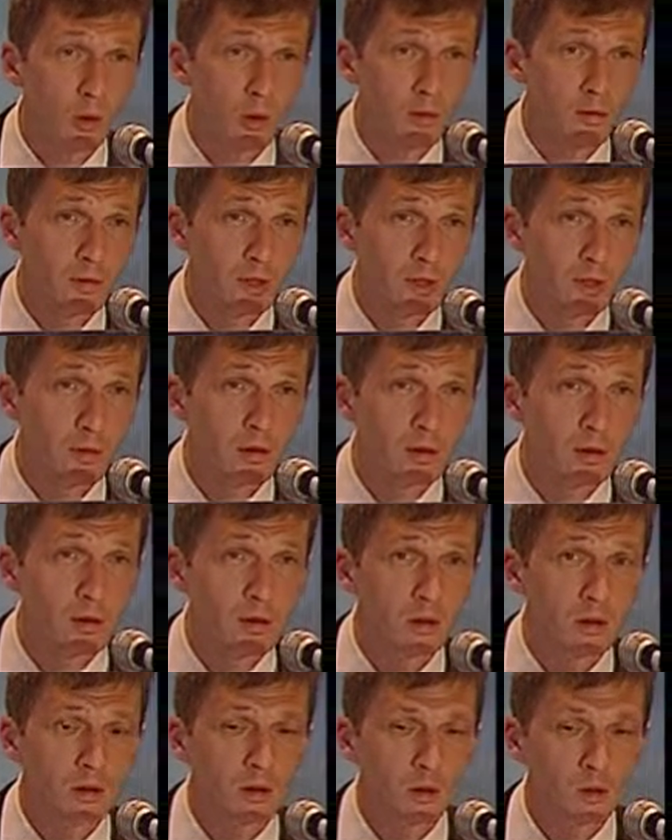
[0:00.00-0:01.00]
sometimes
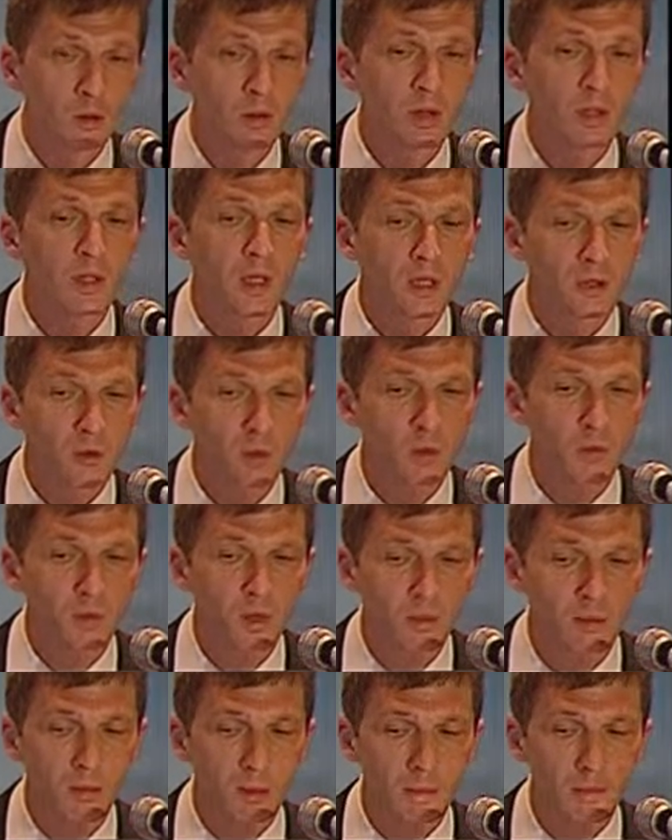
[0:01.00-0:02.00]
could be
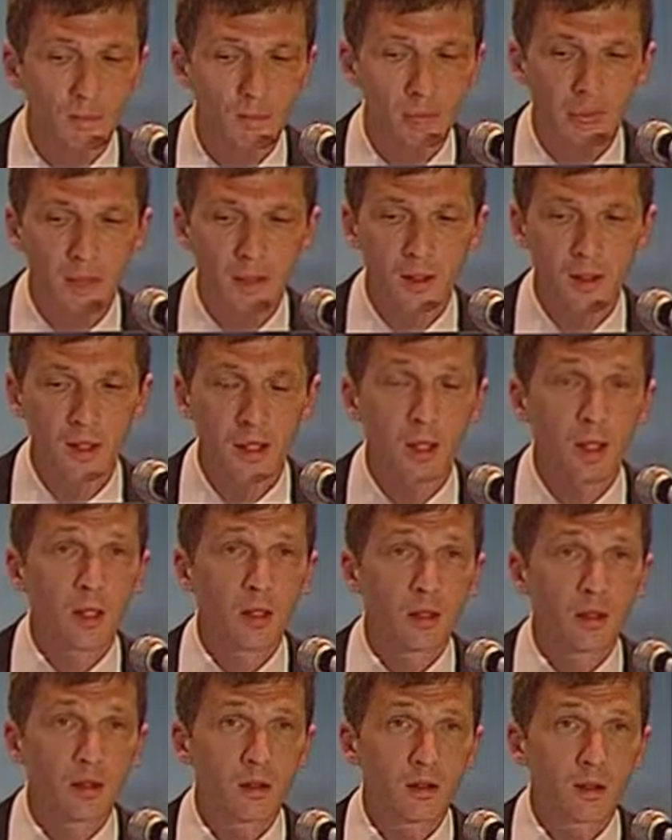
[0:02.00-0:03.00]
conditionally
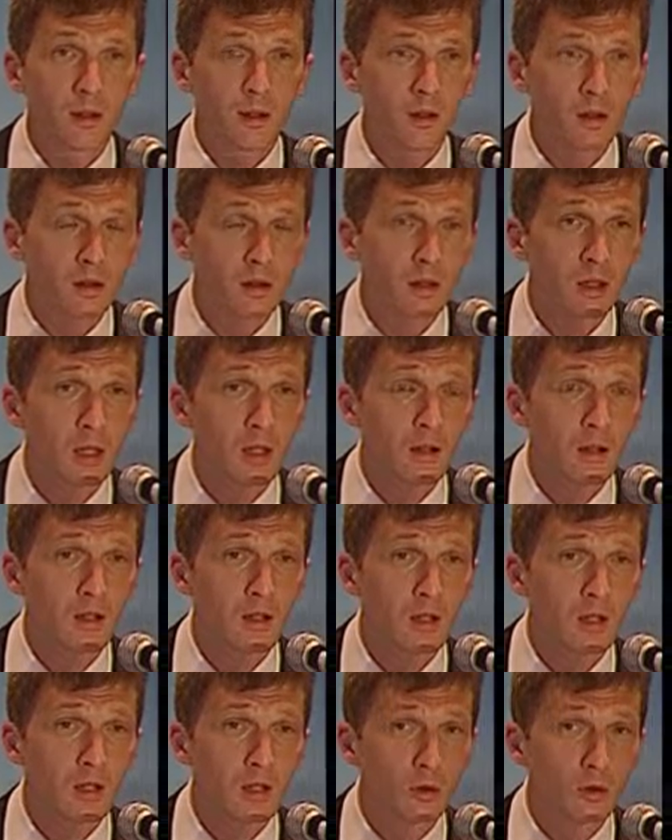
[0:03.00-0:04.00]

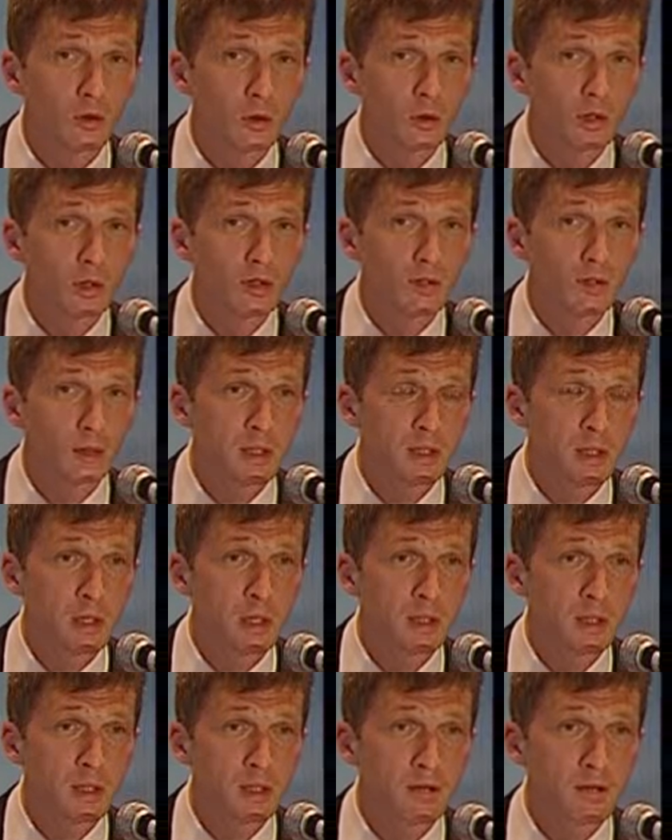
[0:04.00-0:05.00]
hardly accessible.
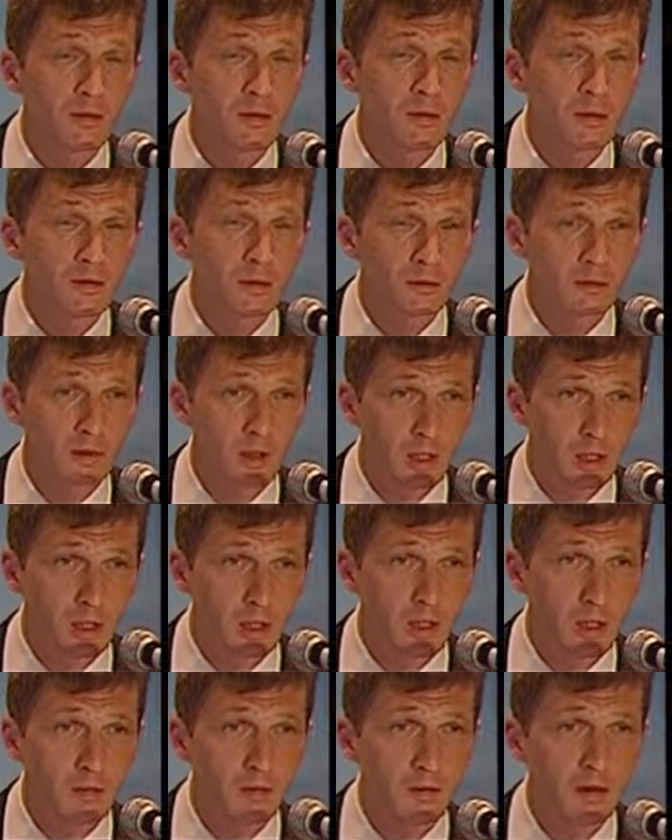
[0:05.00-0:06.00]
And in that
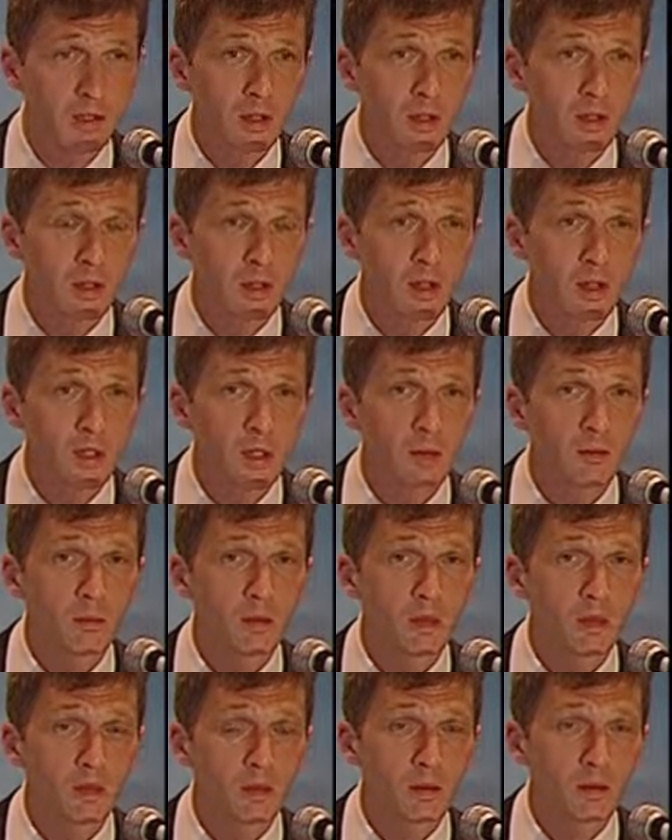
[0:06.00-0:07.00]
area,
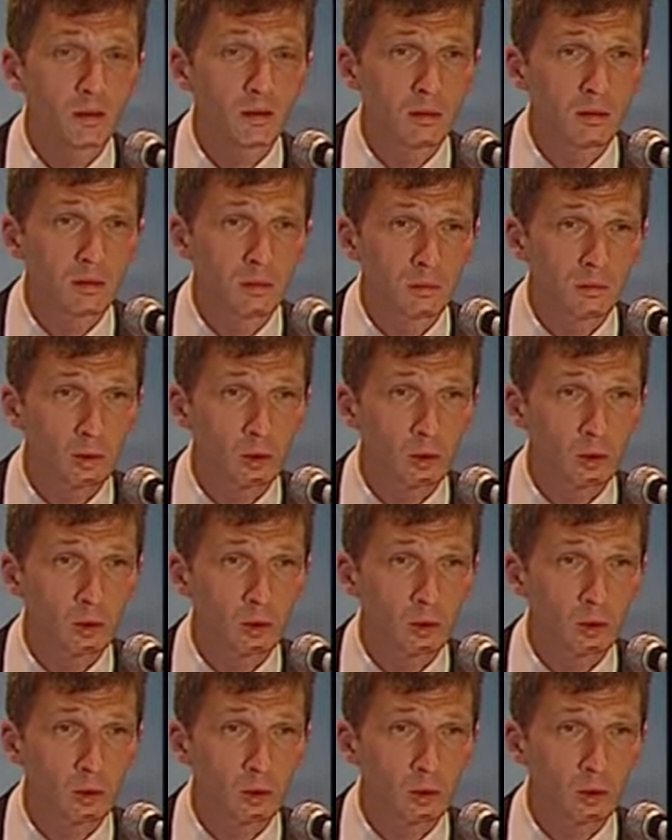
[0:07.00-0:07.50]
specialists